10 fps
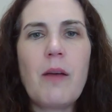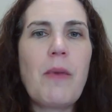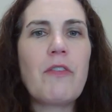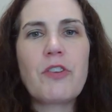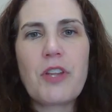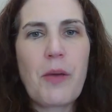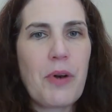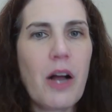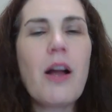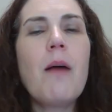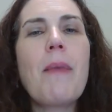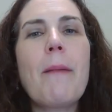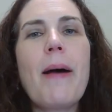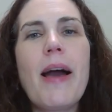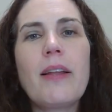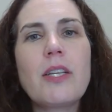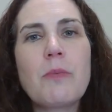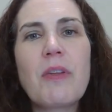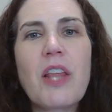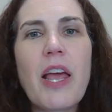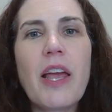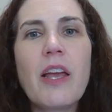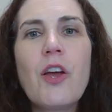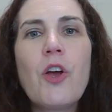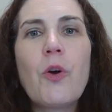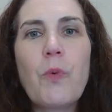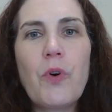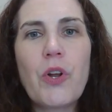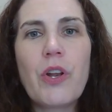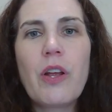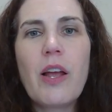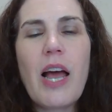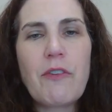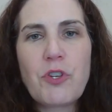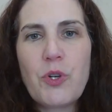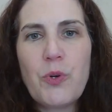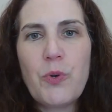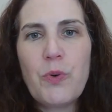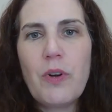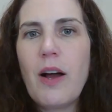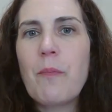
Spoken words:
Obviously they were not combat pilots, but they would have to